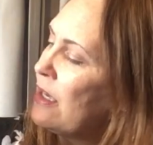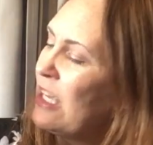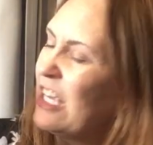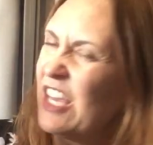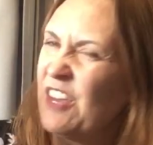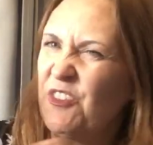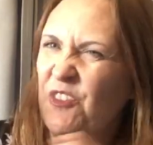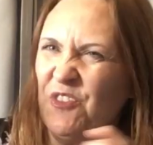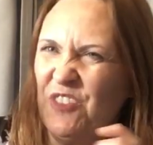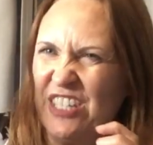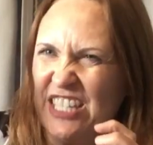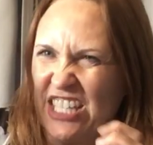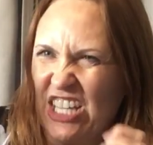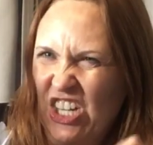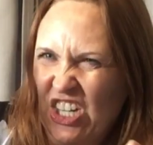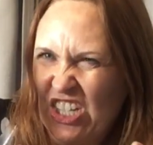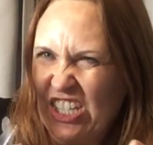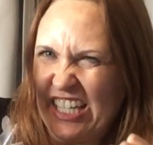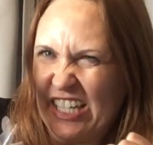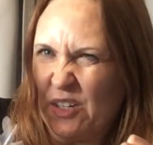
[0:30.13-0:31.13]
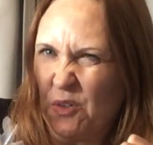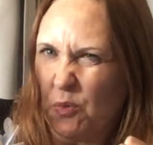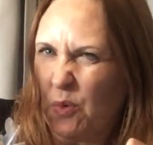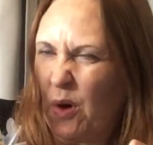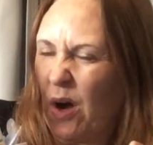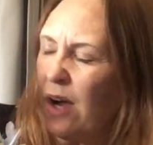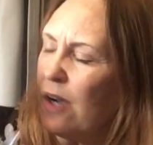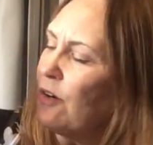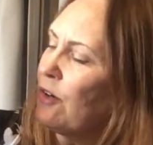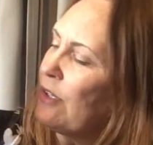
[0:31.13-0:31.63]
If it feels hard like a
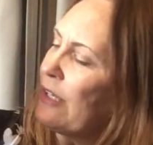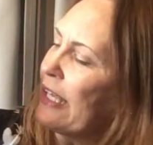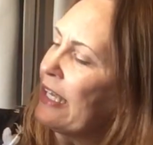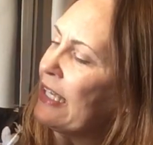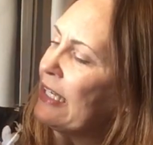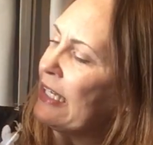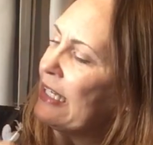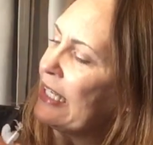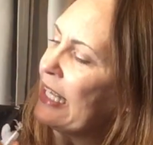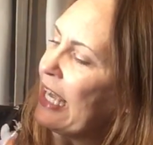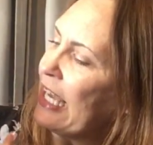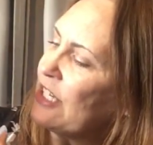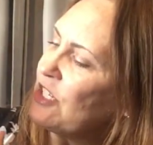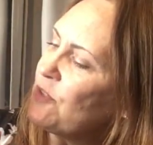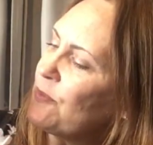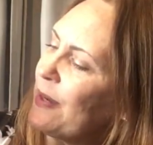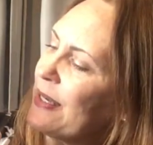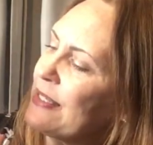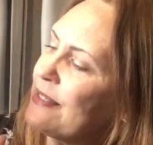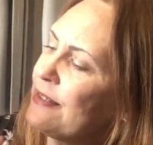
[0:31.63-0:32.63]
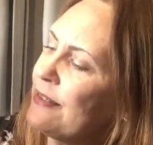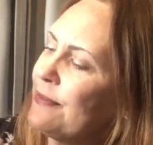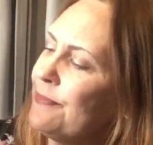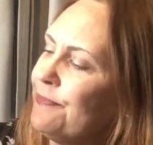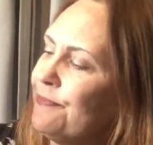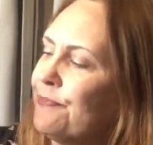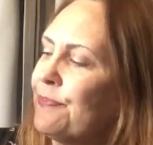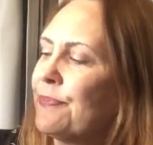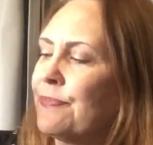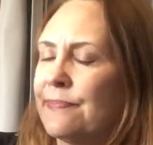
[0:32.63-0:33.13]
rock or like an engaged muscle,
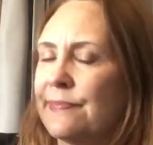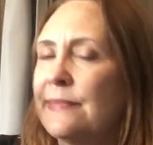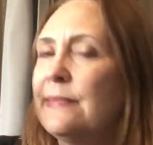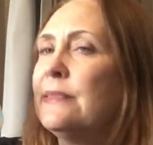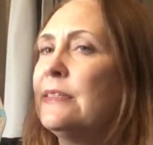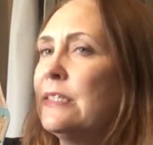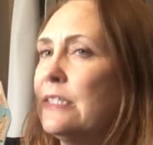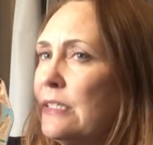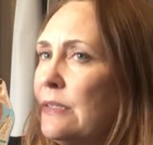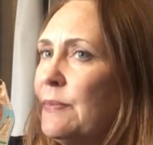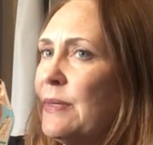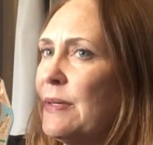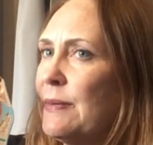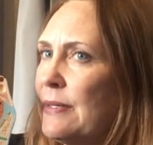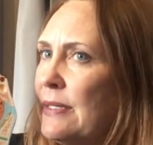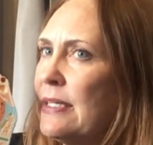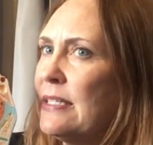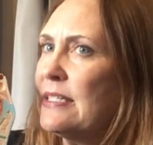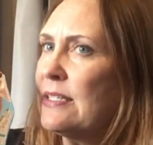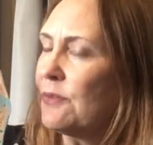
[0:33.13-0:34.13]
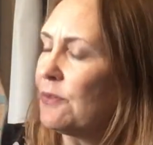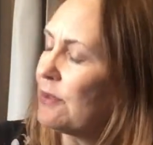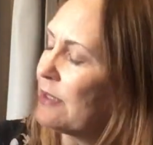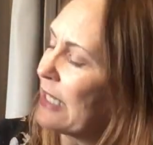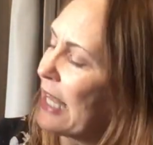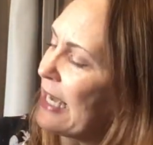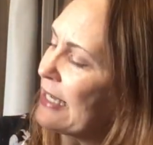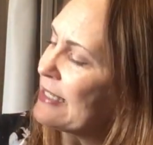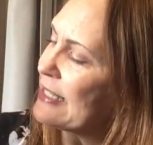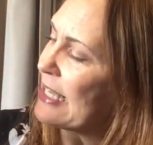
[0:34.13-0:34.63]
you maybe need to
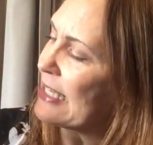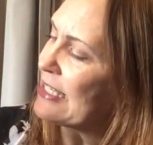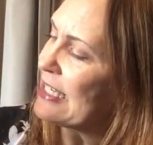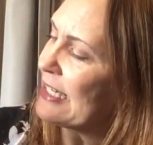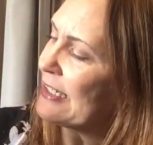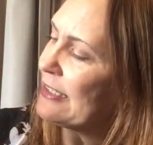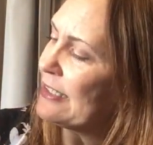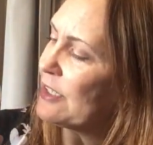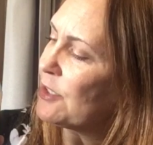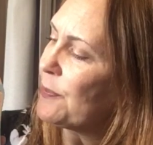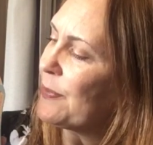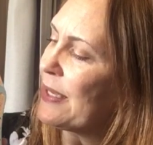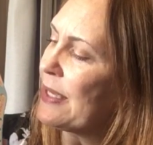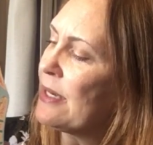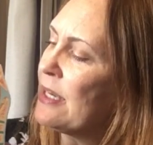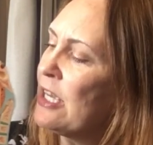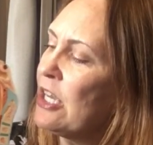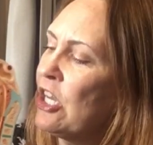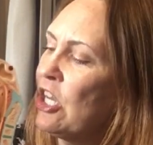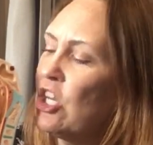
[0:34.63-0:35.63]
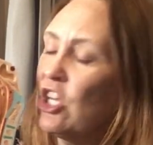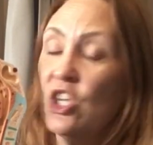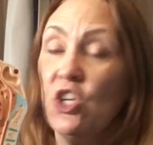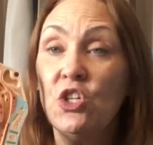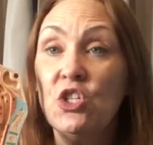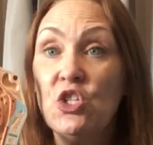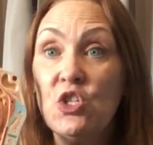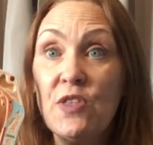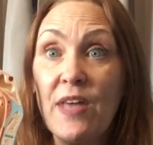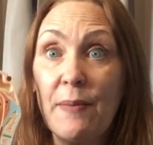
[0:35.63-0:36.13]
relax that tongue a little bit. You can
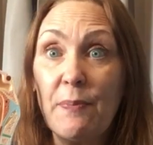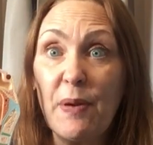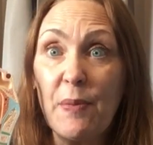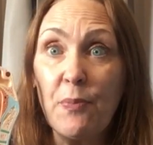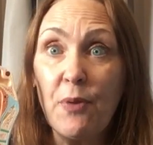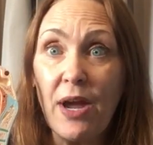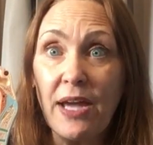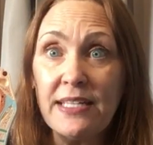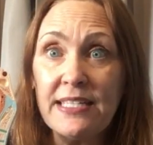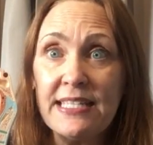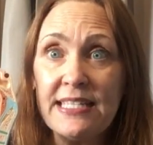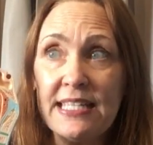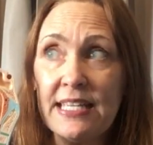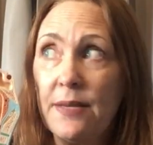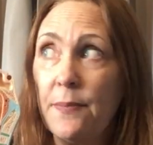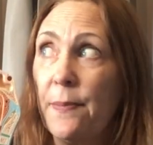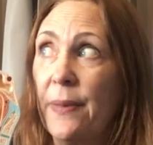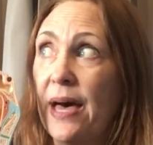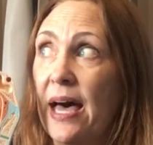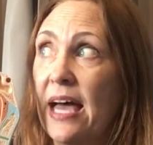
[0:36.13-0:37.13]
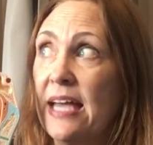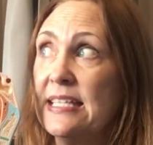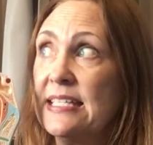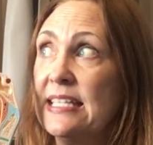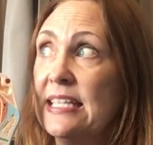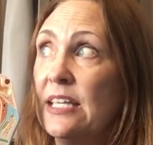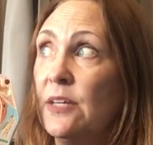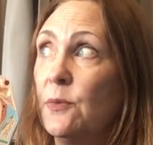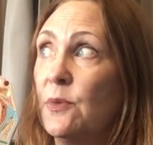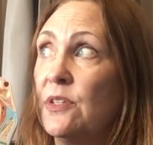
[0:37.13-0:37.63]
do that by practicing by
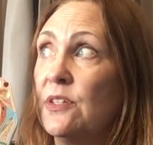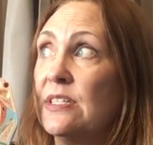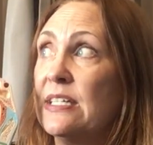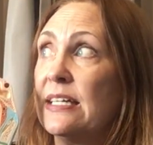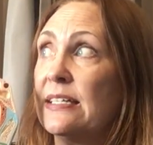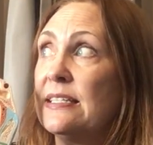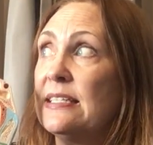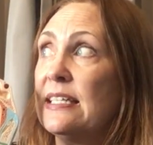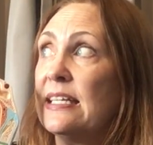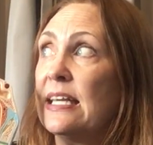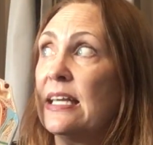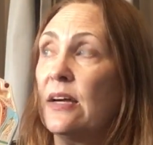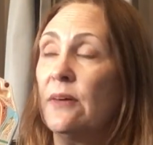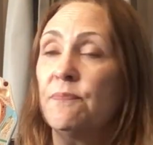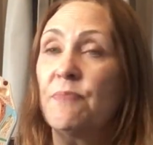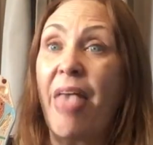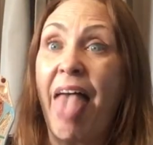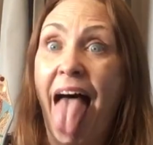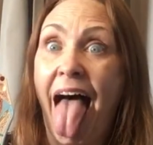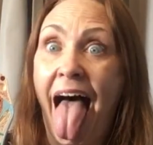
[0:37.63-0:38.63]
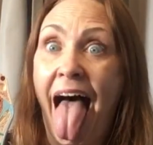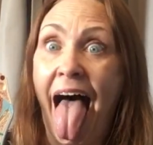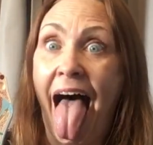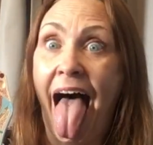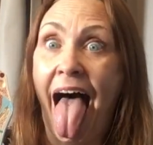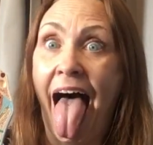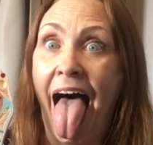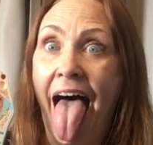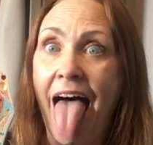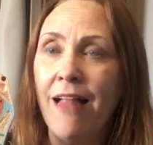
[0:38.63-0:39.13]
singing with your tongue sticking out.
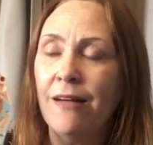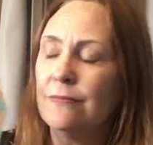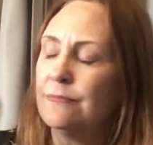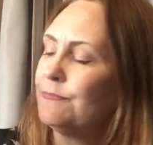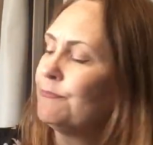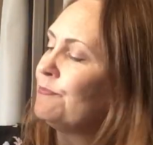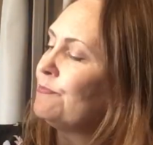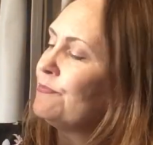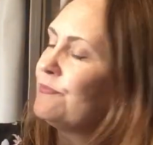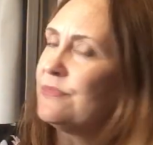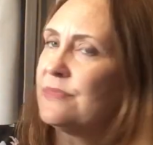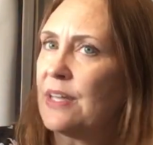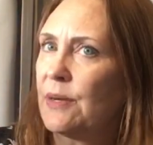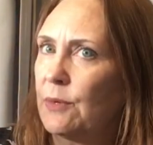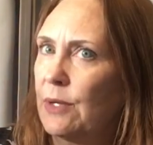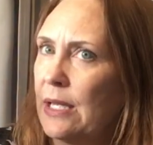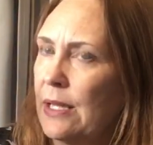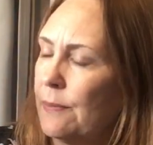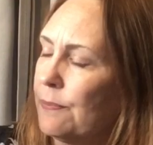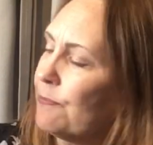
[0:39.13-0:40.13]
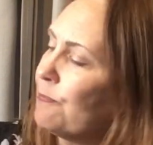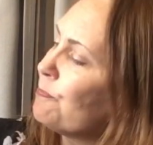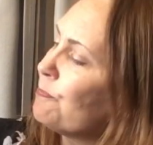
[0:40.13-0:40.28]
That will help.